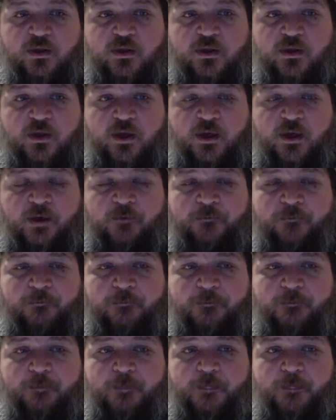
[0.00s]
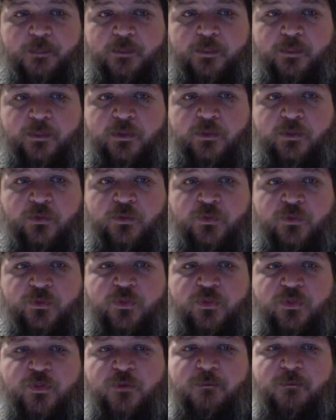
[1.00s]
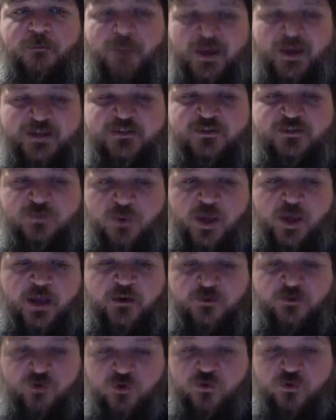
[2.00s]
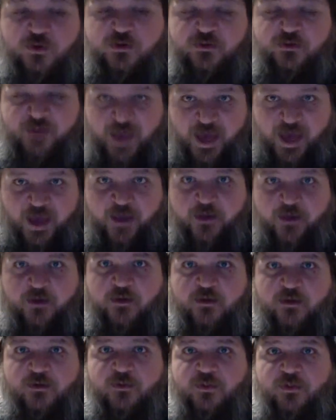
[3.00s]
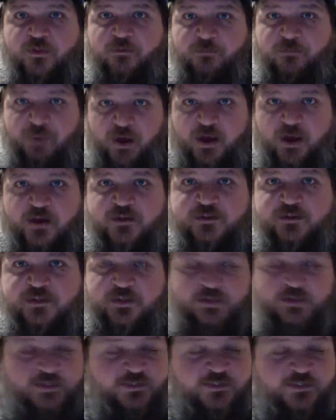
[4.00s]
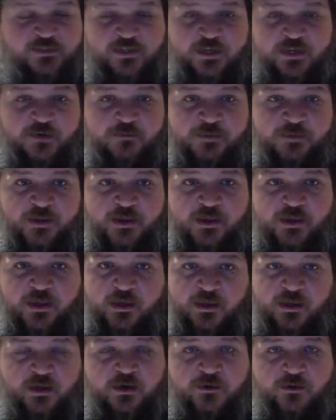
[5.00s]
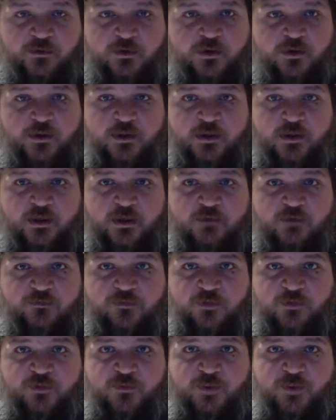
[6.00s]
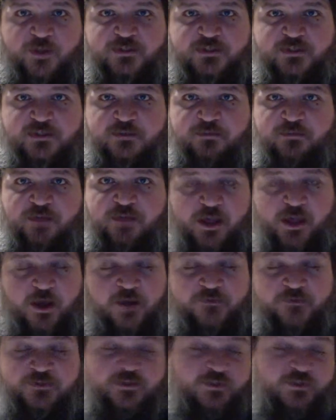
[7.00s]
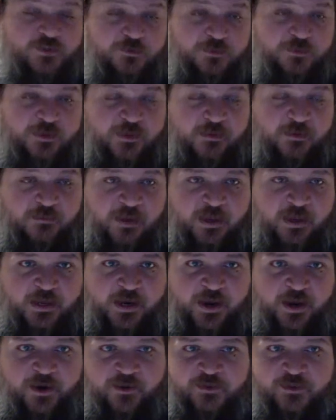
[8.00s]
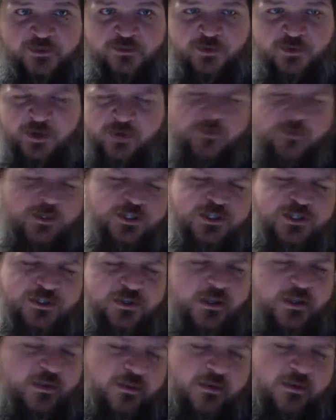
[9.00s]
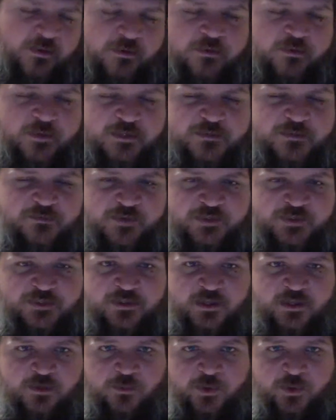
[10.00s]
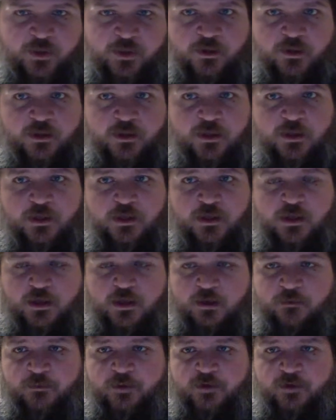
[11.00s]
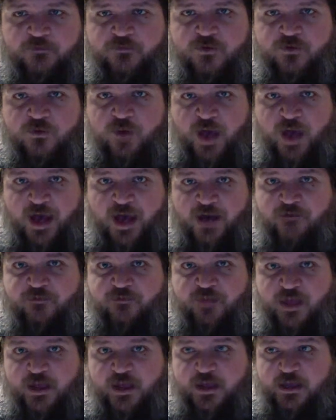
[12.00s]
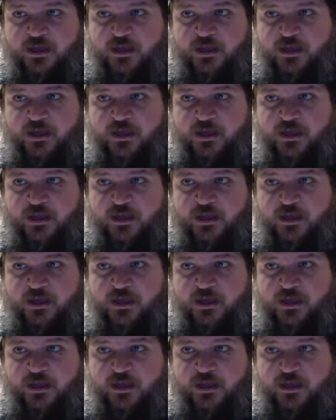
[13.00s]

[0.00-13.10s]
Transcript: the best way to attack the Bucks, and this is going to be, for the rest of the playoffs, assuming they make it out of this round, which, let's face it, they will. If you have like a